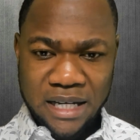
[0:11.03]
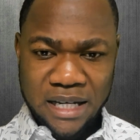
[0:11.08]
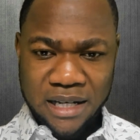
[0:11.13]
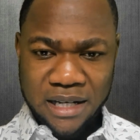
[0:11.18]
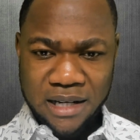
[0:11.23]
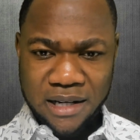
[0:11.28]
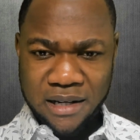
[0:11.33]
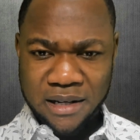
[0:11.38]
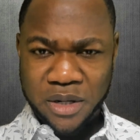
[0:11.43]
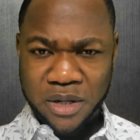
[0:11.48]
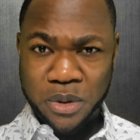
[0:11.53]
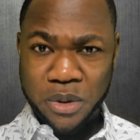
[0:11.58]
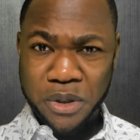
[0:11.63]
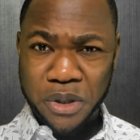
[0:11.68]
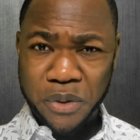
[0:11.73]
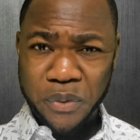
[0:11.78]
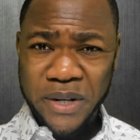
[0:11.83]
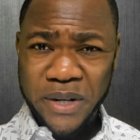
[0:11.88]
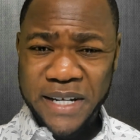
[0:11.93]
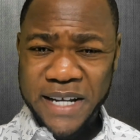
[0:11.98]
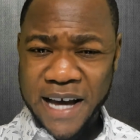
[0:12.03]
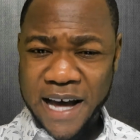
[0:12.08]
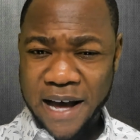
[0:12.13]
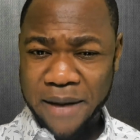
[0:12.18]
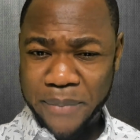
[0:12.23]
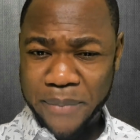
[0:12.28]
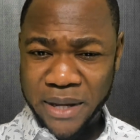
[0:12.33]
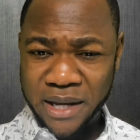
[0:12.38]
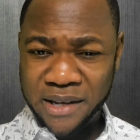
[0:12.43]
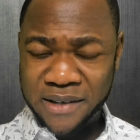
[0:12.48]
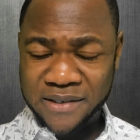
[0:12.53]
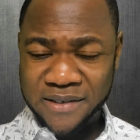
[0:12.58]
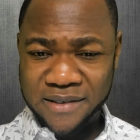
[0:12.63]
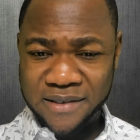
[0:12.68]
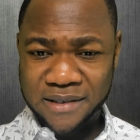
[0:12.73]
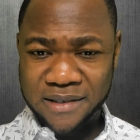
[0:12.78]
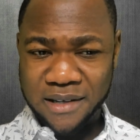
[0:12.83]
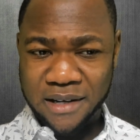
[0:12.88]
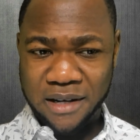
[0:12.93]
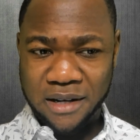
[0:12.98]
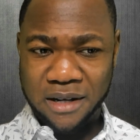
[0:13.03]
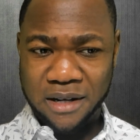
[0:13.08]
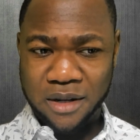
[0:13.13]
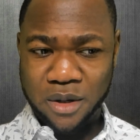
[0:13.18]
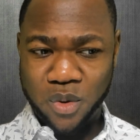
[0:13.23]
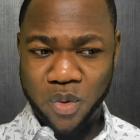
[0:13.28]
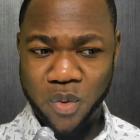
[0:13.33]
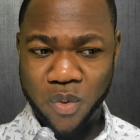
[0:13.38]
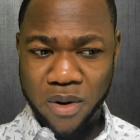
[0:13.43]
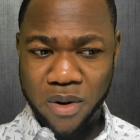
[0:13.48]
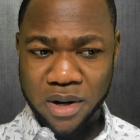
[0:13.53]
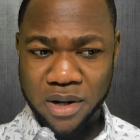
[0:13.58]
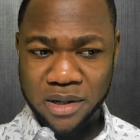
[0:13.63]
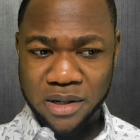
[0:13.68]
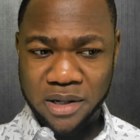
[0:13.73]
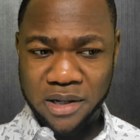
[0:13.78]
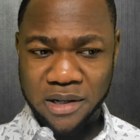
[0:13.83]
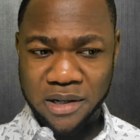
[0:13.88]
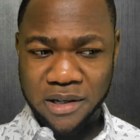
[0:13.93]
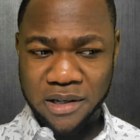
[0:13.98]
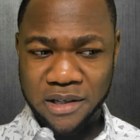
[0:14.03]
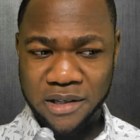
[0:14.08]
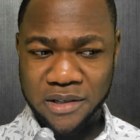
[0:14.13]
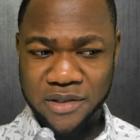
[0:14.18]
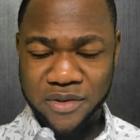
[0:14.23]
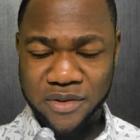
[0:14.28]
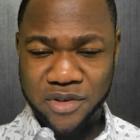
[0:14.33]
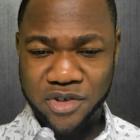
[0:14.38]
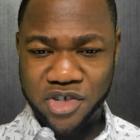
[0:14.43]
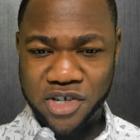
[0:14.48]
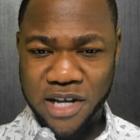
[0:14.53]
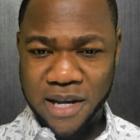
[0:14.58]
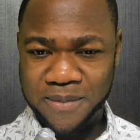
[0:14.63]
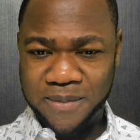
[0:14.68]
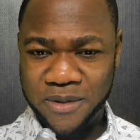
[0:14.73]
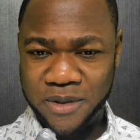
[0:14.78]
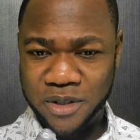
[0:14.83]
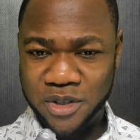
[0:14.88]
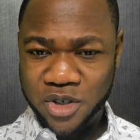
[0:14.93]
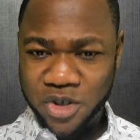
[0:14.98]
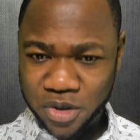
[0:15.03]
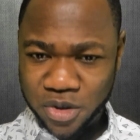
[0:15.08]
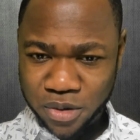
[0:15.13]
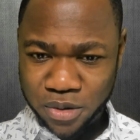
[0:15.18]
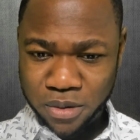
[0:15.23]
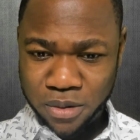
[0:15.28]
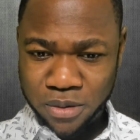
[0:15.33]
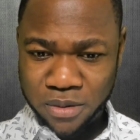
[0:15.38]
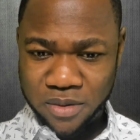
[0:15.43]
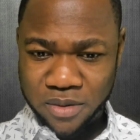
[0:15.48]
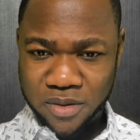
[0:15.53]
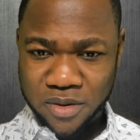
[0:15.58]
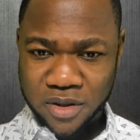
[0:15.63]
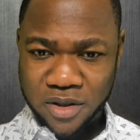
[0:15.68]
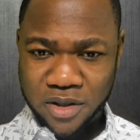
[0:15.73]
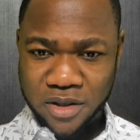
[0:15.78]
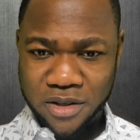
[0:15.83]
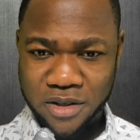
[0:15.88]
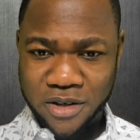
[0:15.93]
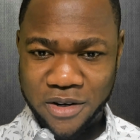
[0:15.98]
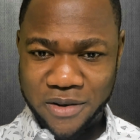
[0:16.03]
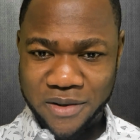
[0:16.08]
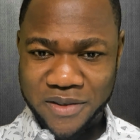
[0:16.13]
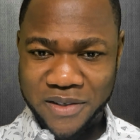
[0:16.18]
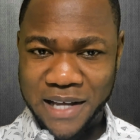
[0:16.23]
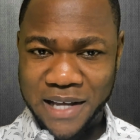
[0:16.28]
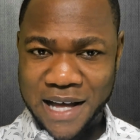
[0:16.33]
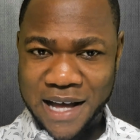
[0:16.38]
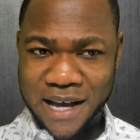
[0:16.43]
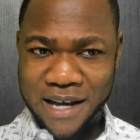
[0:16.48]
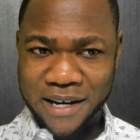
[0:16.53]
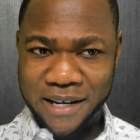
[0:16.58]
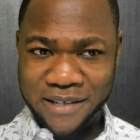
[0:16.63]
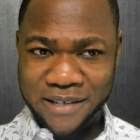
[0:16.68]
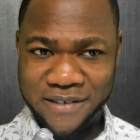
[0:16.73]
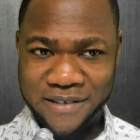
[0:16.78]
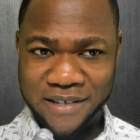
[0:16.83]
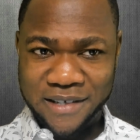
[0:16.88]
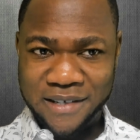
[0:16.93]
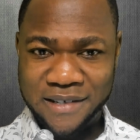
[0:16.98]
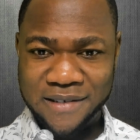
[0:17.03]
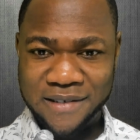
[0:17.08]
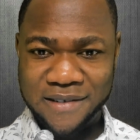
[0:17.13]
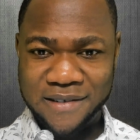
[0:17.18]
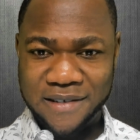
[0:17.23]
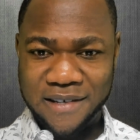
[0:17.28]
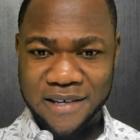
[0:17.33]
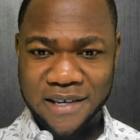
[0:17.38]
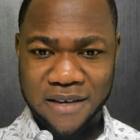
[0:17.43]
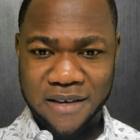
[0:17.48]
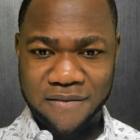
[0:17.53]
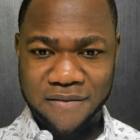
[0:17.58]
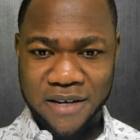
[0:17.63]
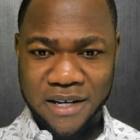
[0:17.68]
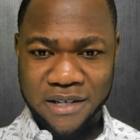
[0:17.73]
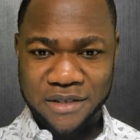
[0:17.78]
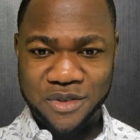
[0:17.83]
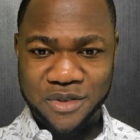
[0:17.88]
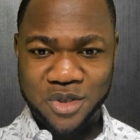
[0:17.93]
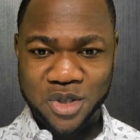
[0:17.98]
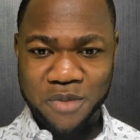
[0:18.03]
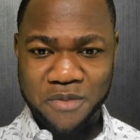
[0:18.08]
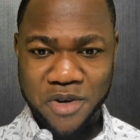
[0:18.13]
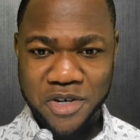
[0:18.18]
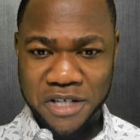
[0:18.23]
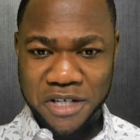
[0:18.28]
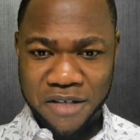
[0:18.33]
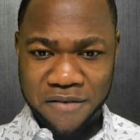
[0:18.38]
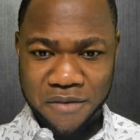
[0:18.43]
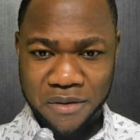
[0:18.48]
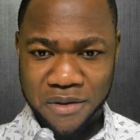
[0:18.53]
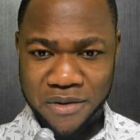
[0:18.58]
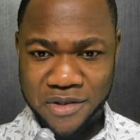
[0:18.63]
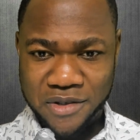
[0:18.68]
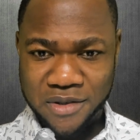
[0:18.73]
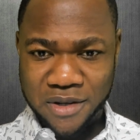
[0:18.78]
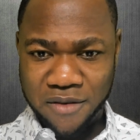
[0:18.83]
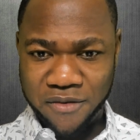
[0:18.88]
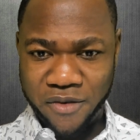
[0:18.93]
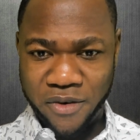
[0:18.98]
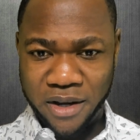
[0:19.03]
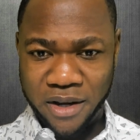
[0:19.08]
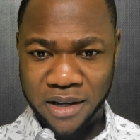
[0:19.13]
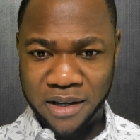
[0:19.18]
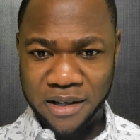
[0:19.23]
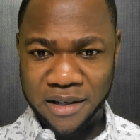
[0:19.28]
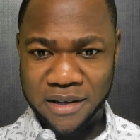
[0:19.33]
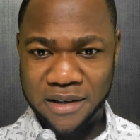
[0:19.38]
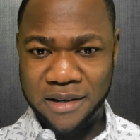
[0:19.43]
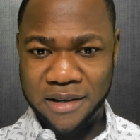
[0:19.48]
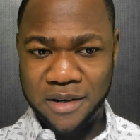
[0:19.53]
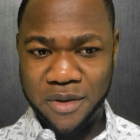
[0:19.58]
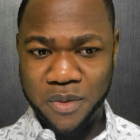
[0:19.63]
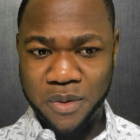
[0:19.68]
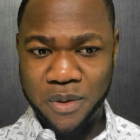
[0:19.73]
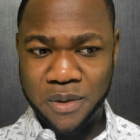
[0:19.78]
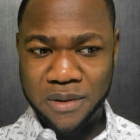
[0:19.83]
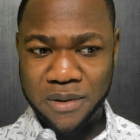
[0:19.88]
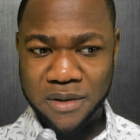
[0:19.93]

There are three topics. One is on chapter 2, Does God exist if there's so much evil and suffering in the world?